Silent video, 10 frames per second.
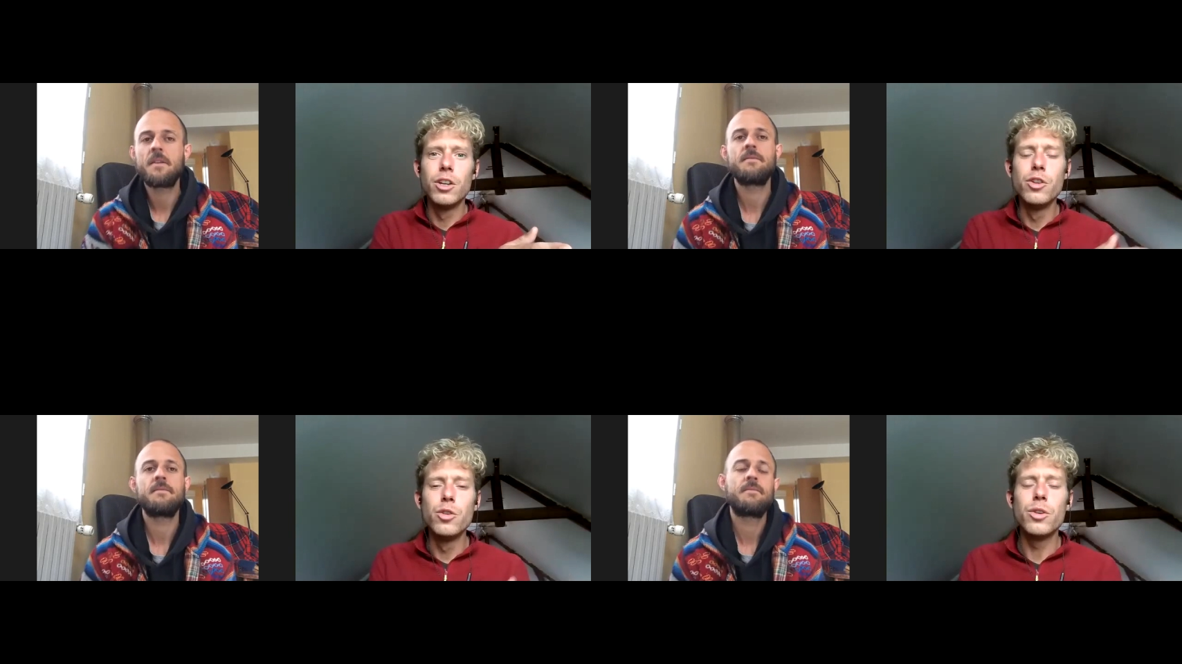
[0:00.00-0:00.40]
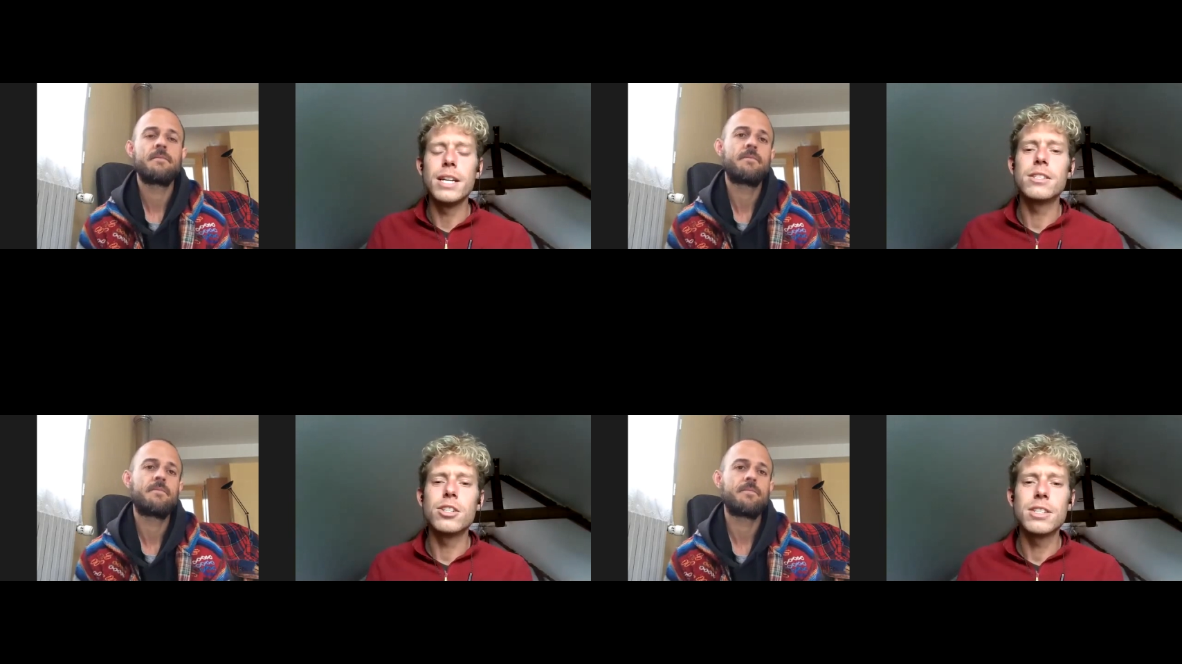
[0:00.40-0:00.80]
Speaker 1: you
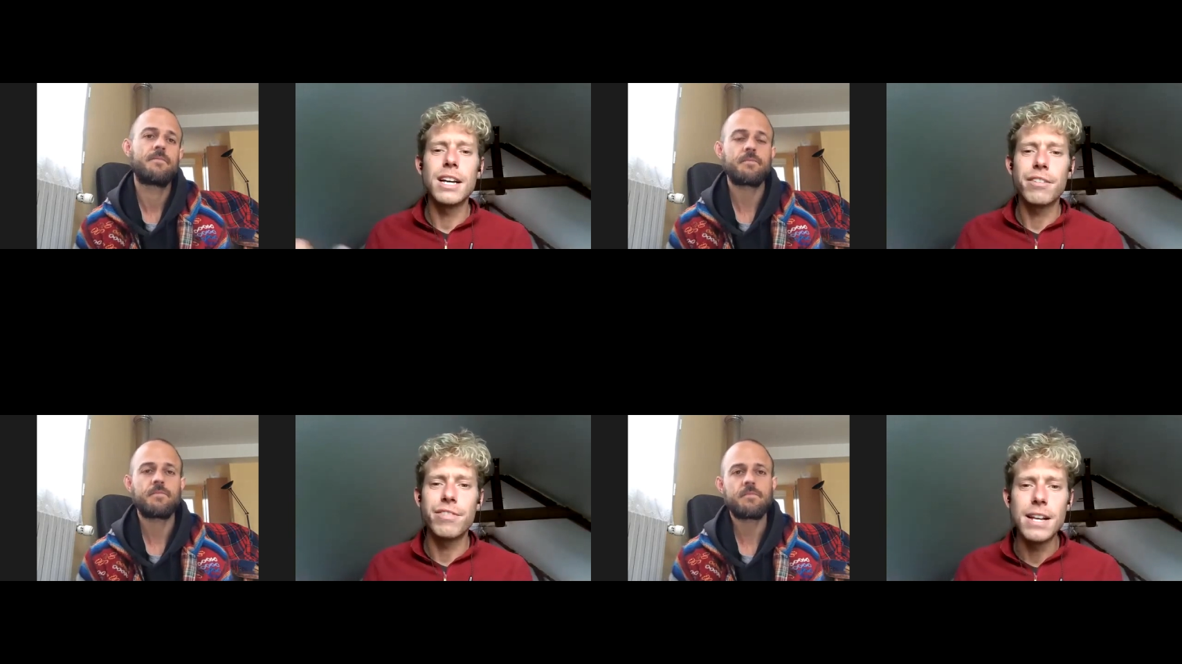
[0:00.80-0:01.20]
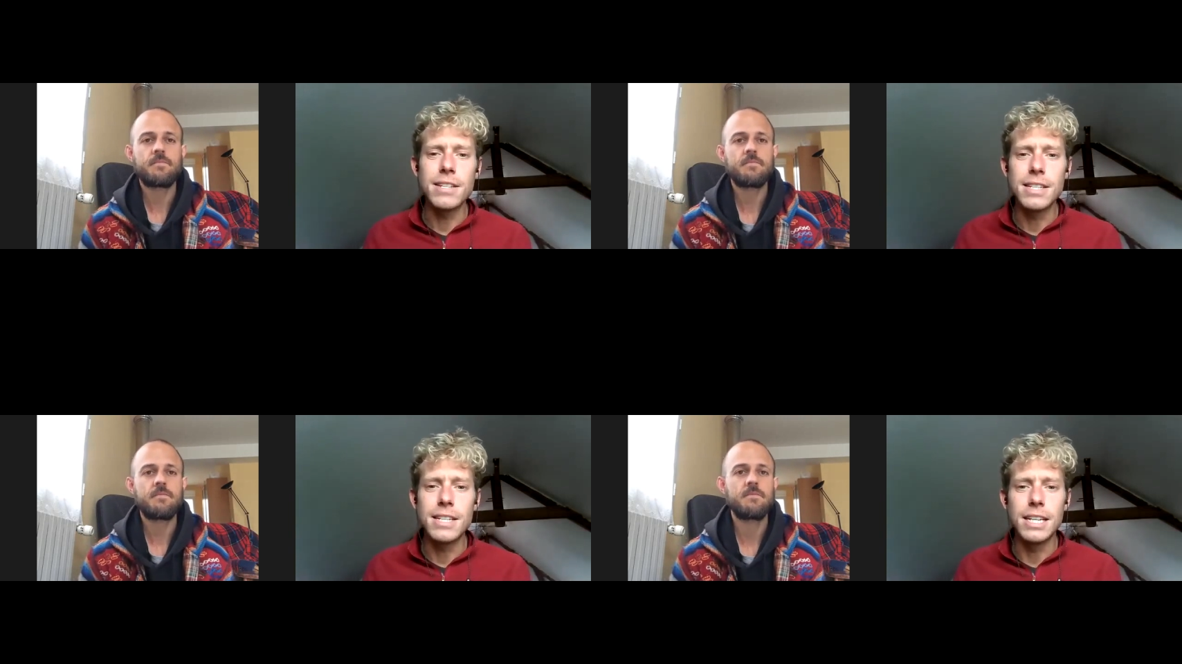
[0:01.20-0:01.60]
it's just like
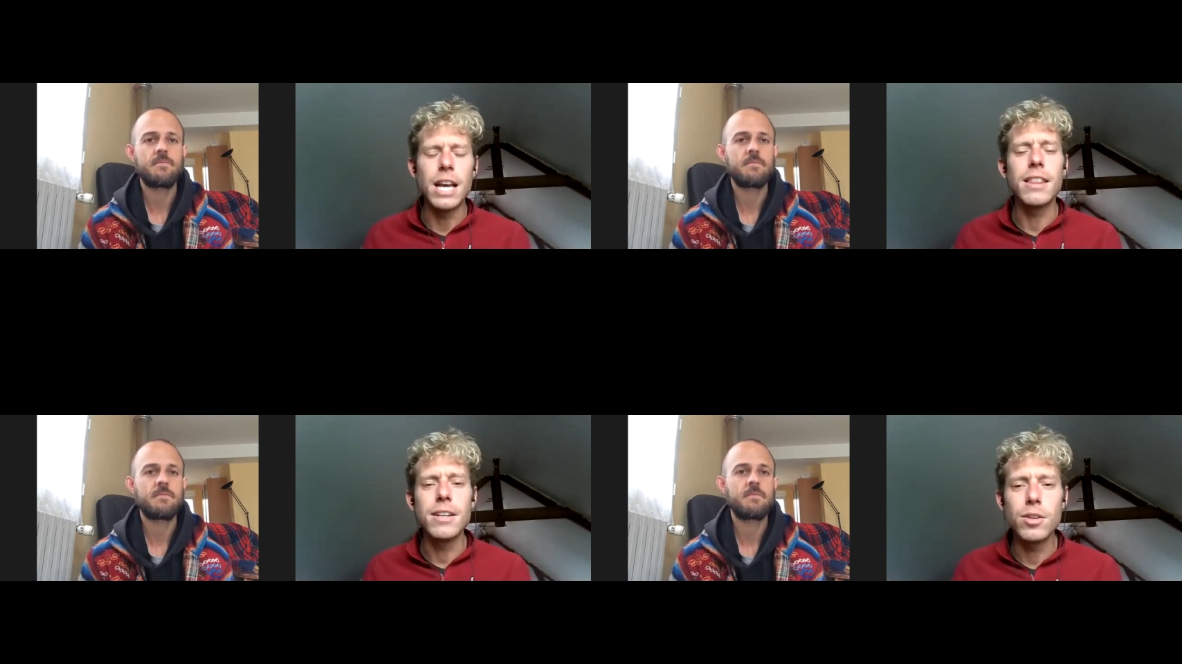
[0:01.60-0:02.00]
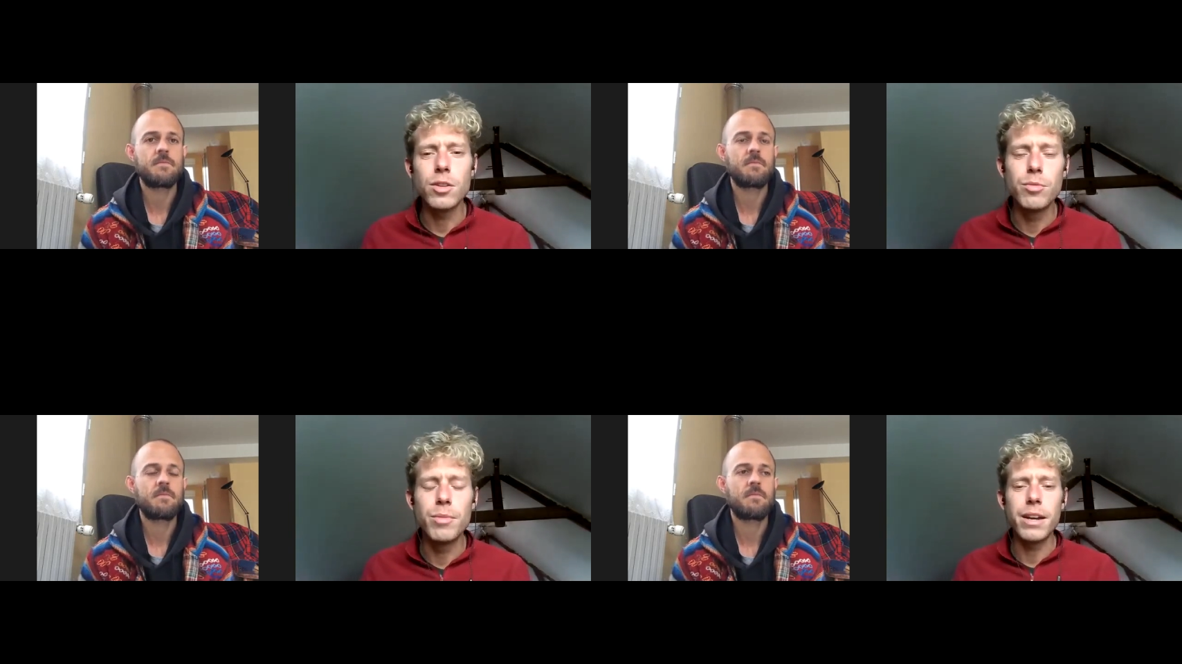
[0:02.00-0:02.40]
fasting. I think
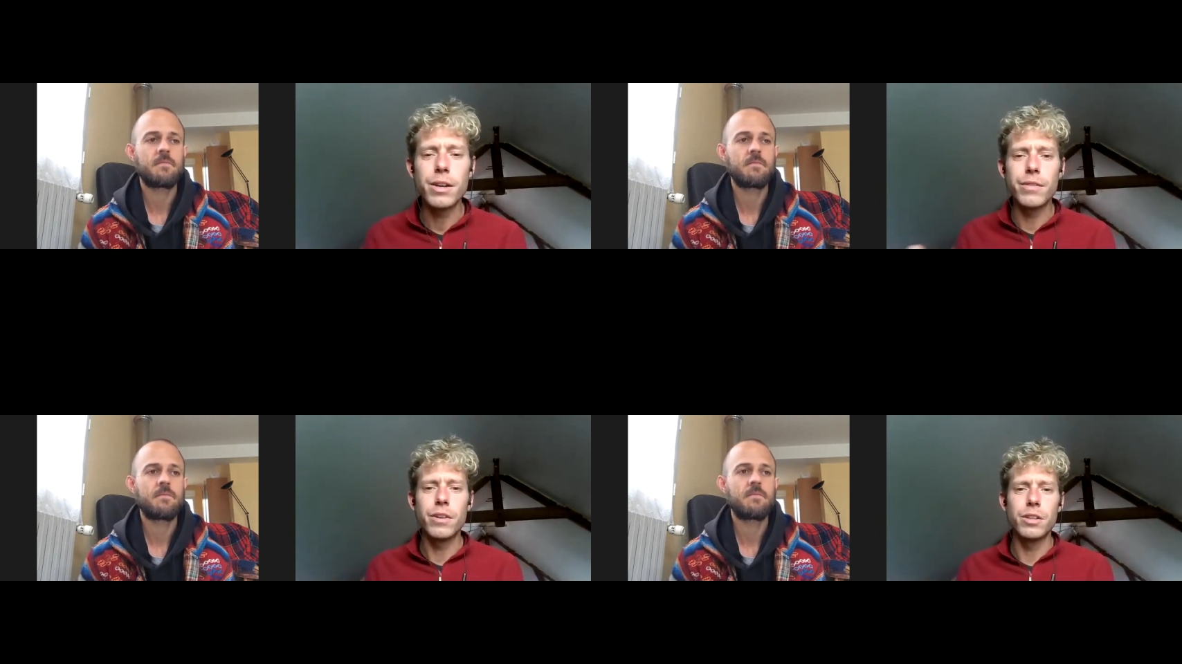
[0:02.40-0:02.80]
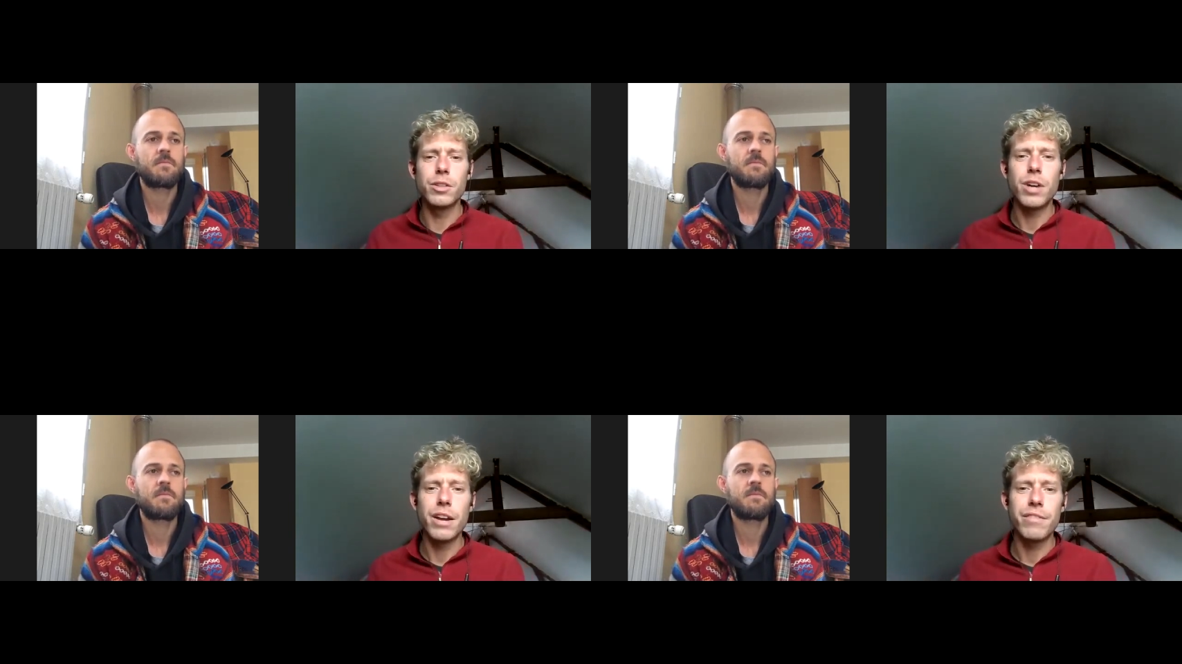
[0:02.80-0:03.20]
you may you've
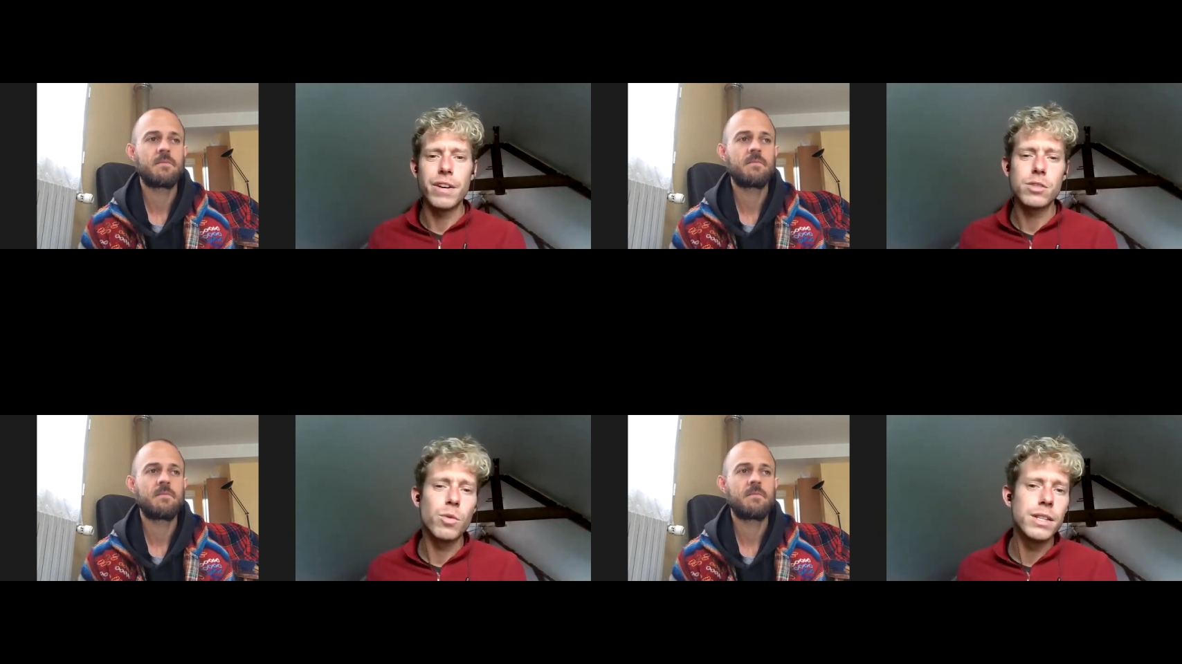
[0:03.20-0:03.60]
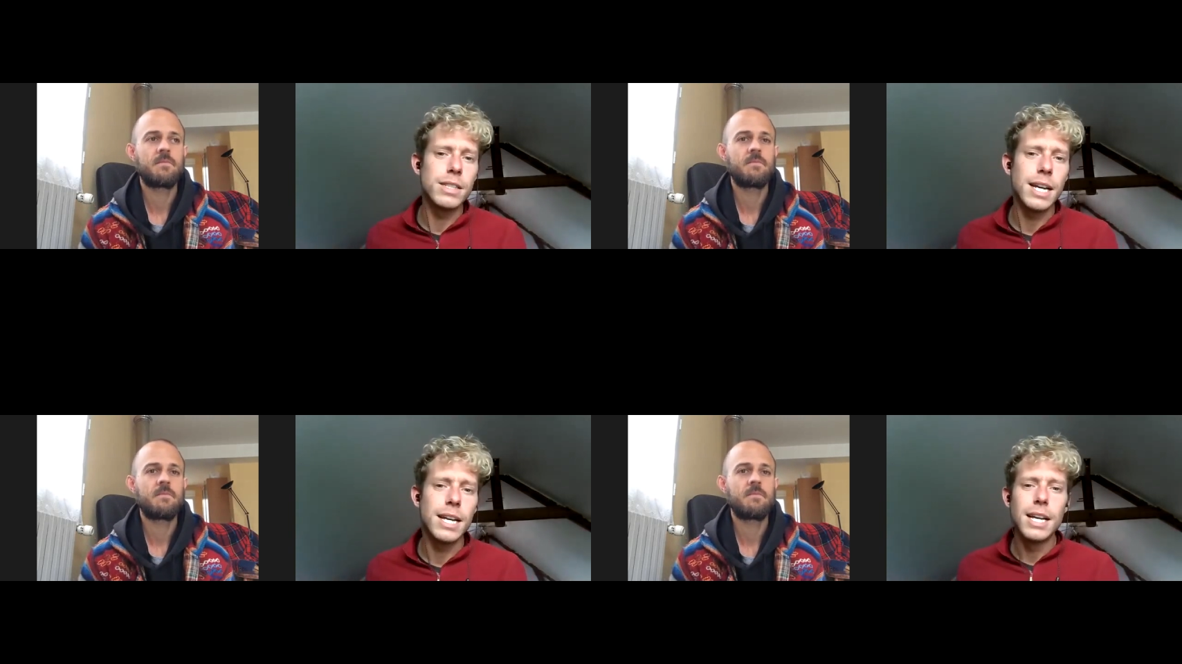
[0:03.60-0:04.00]
done the dry fast
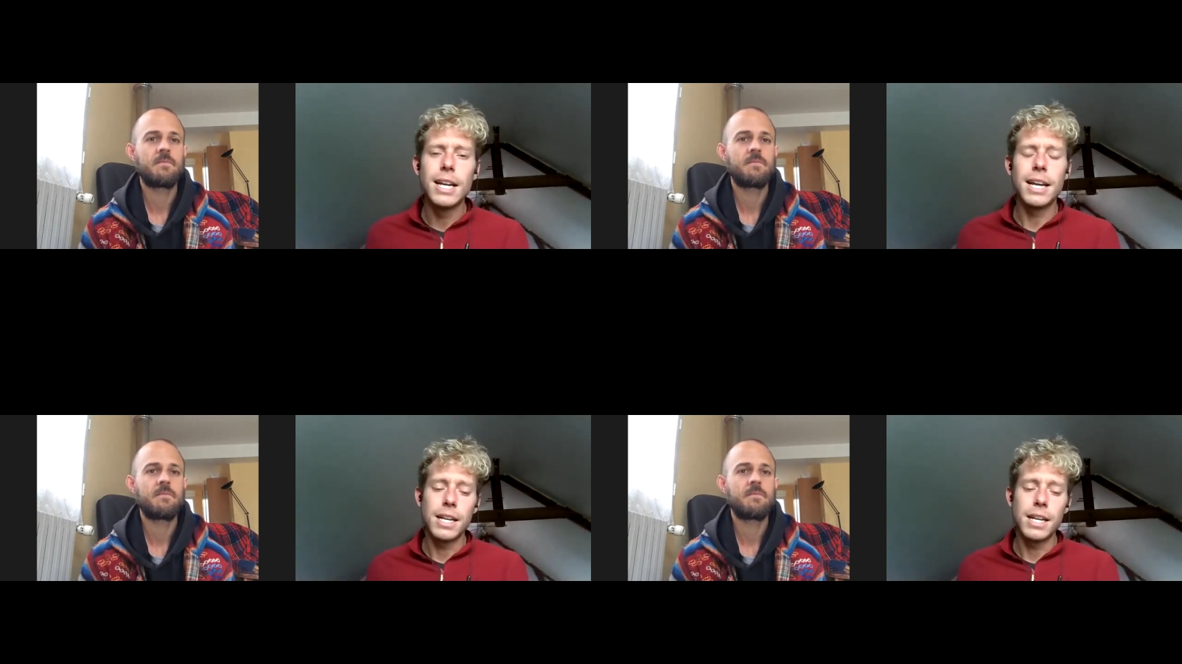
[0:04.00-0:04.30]
one day.